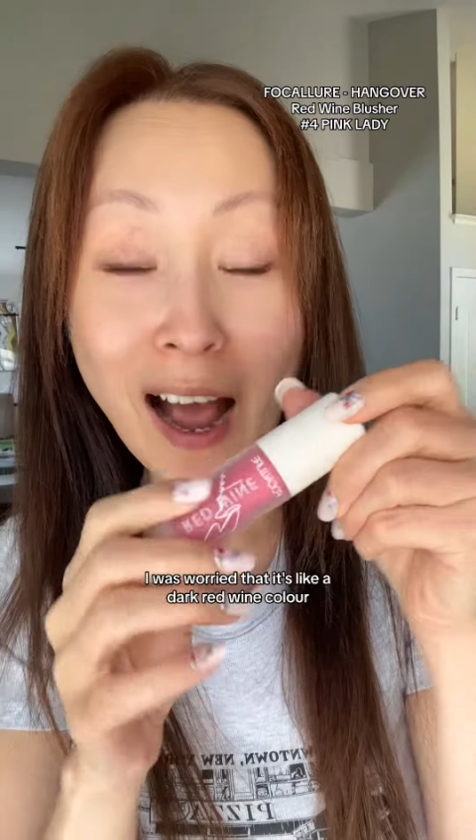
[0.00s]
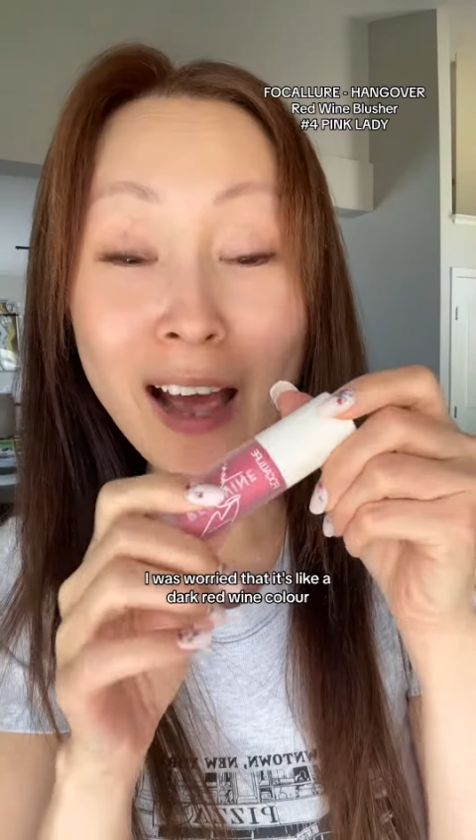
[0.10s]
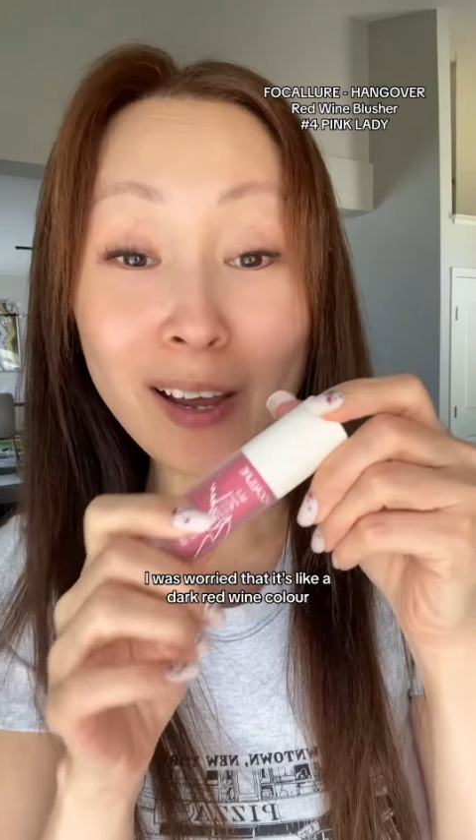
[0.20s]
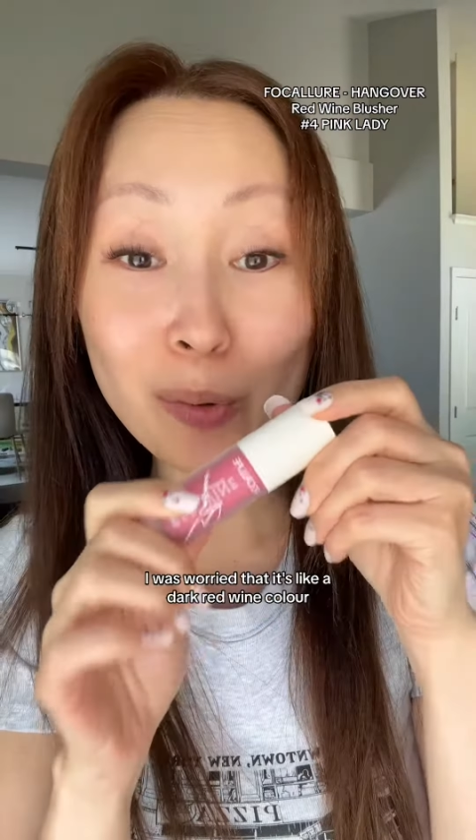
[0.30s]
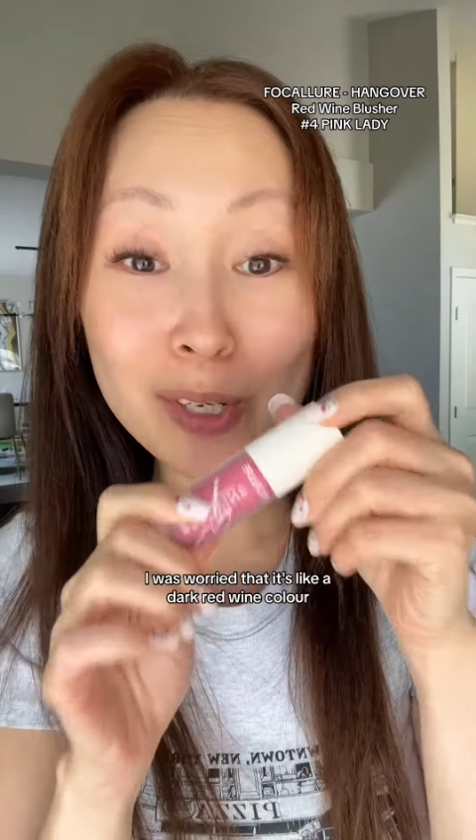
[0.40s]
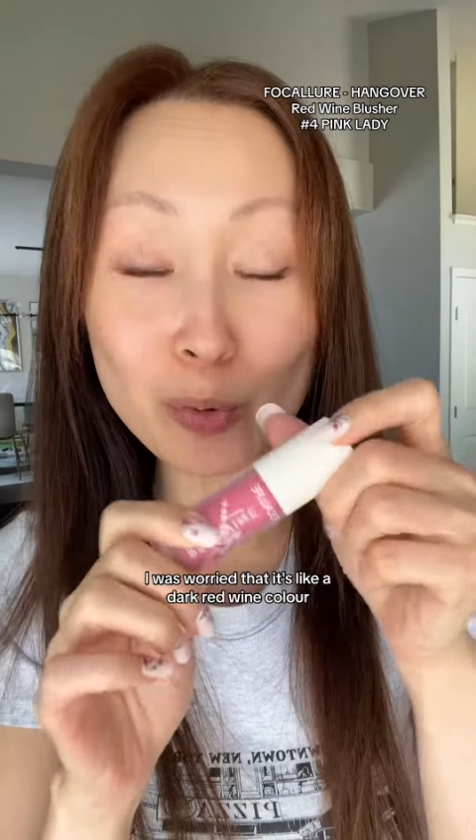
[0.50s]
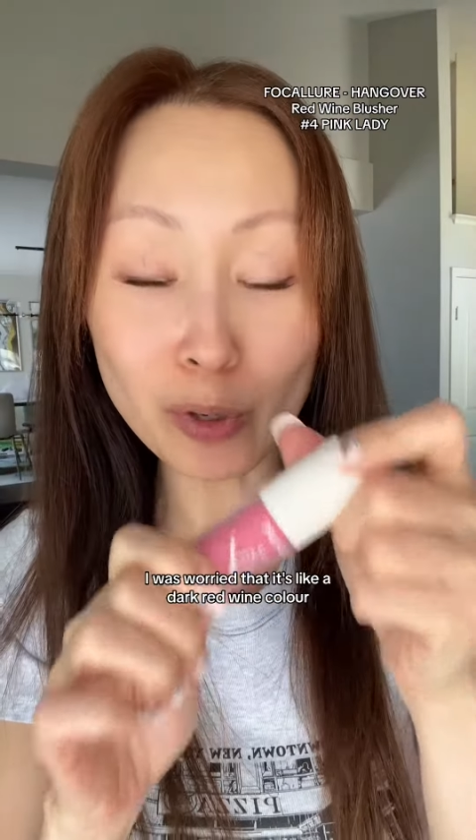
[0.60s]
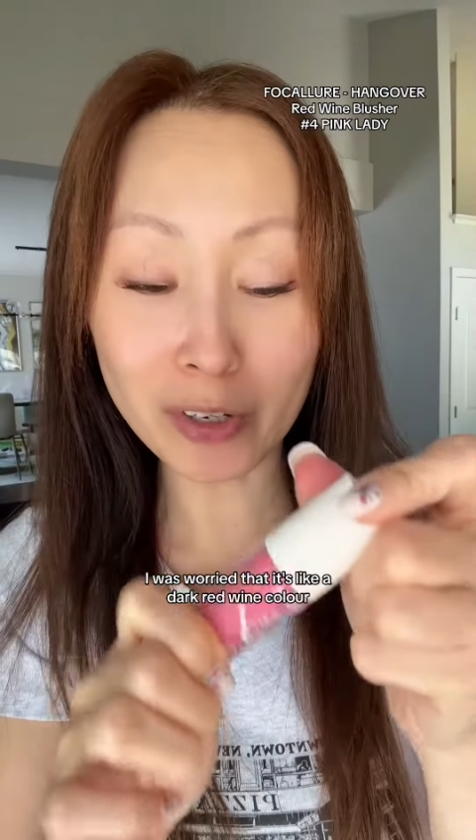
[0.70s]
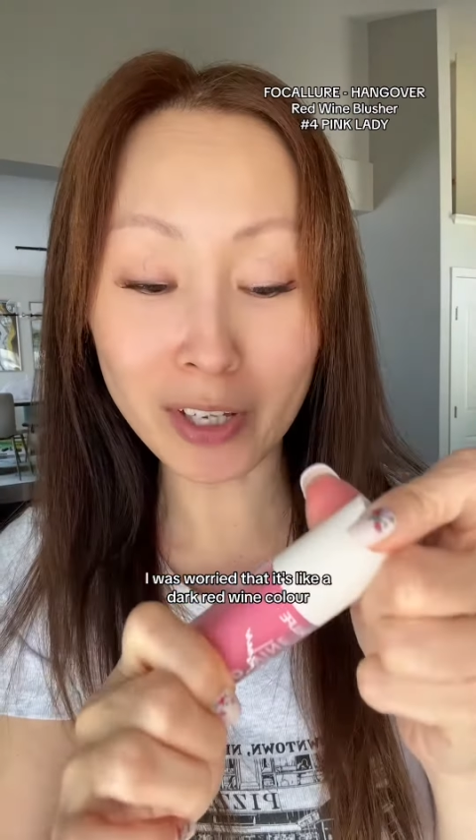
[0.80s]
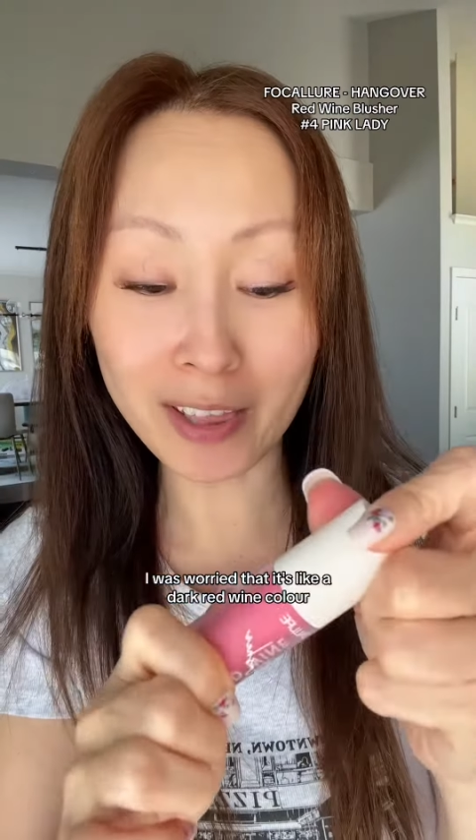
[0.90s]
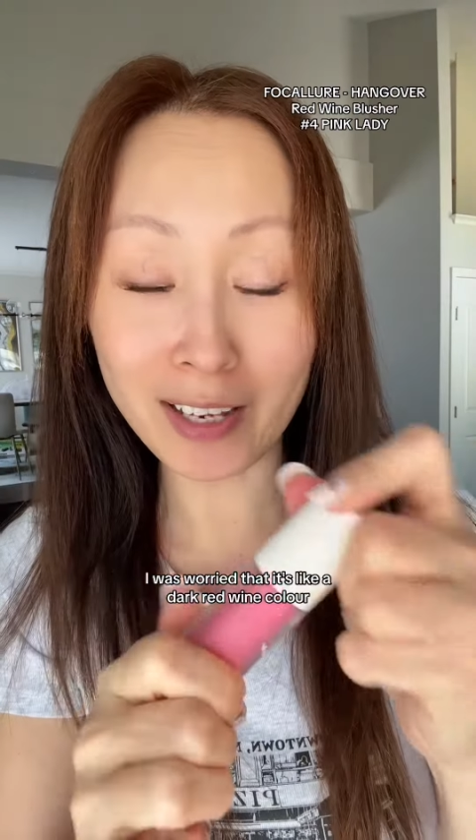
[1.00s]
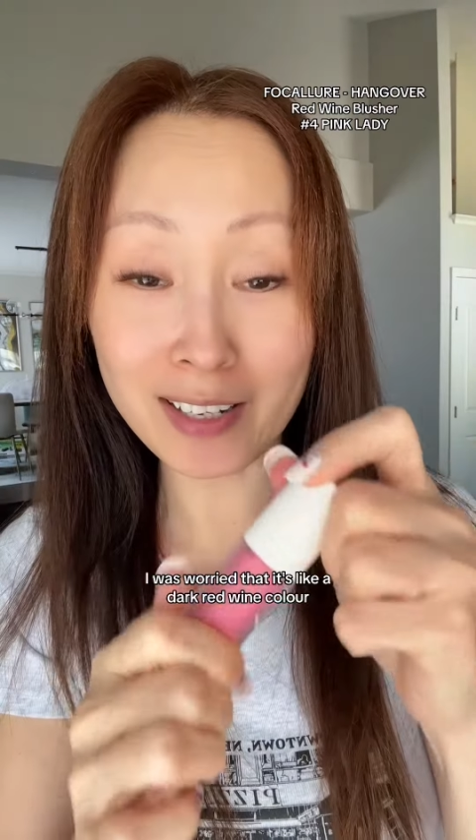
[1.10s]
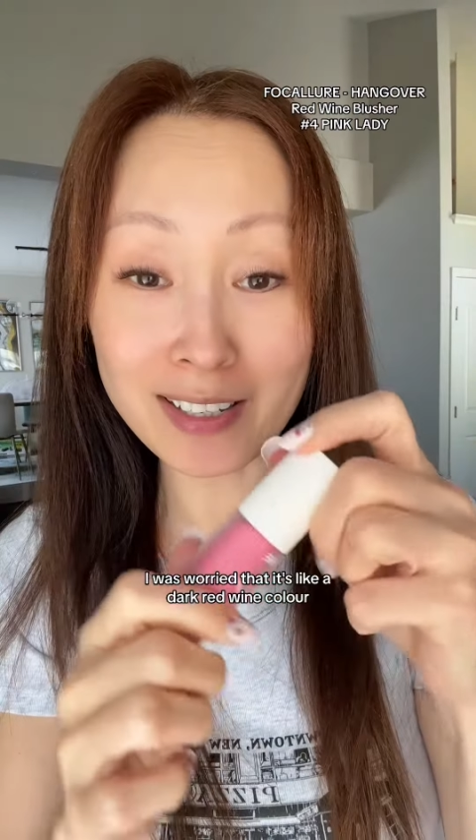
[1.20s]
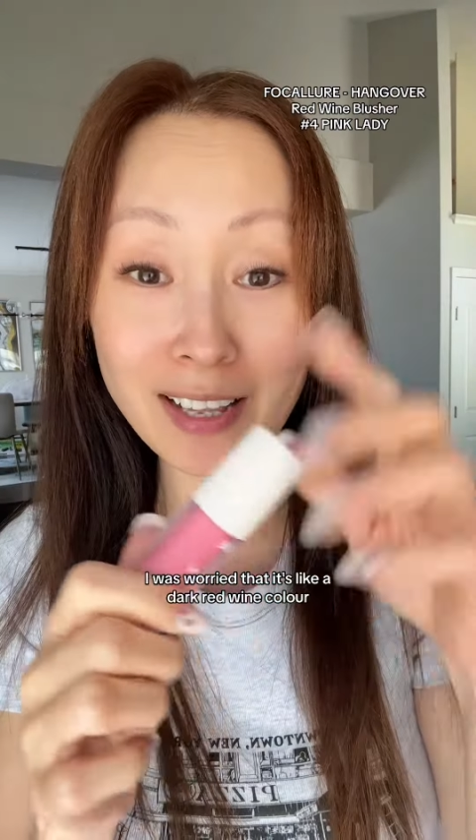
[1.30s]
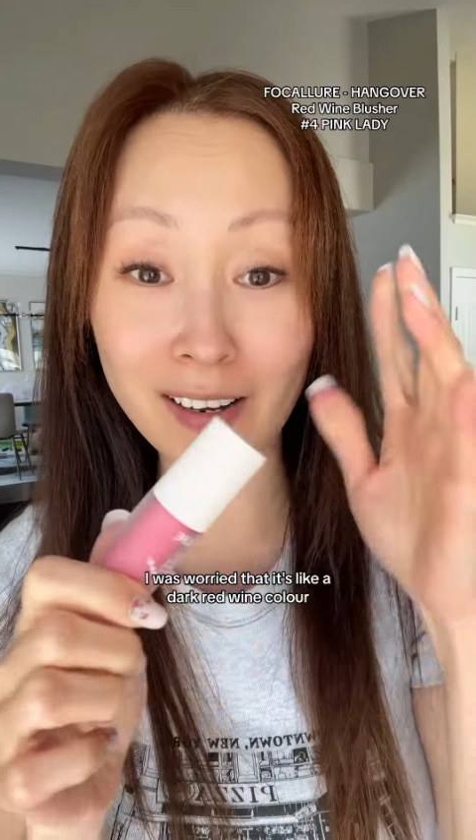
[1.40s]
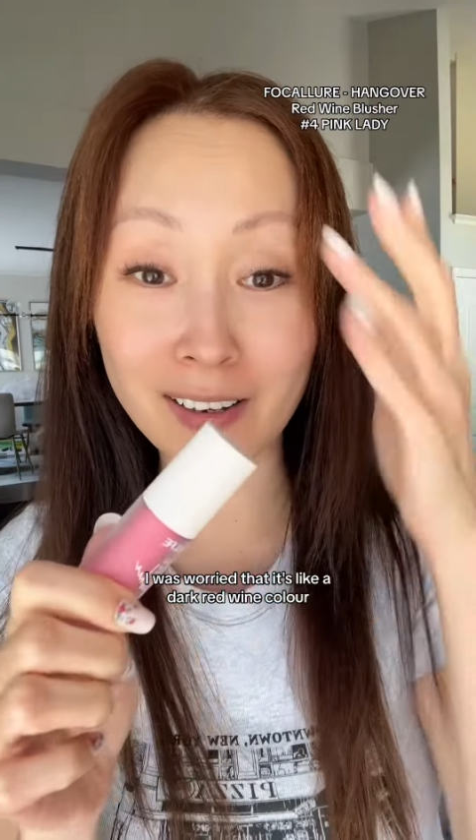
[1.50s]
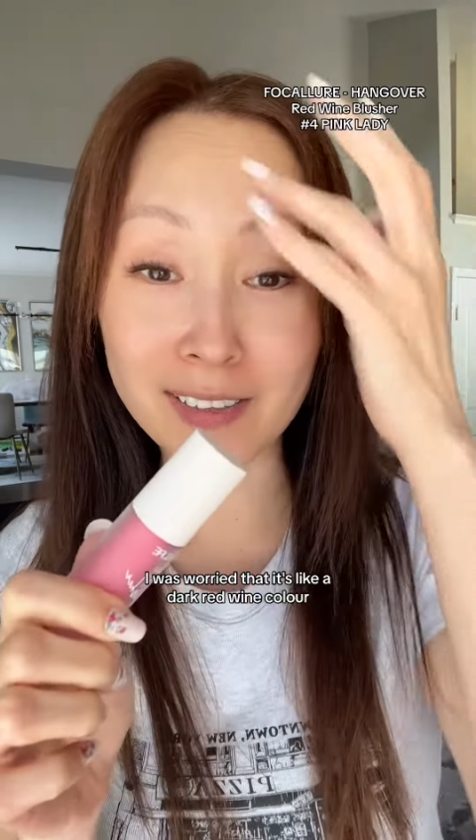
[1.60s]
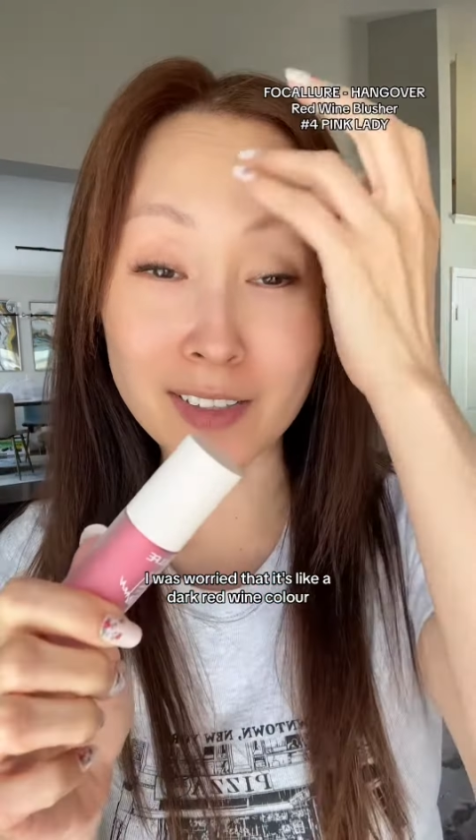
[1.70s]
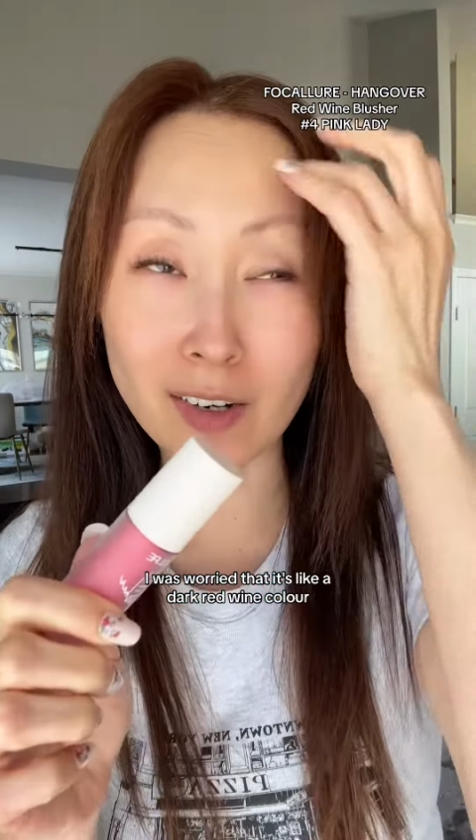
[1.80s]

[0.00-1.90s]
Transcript: I was worried that it's like a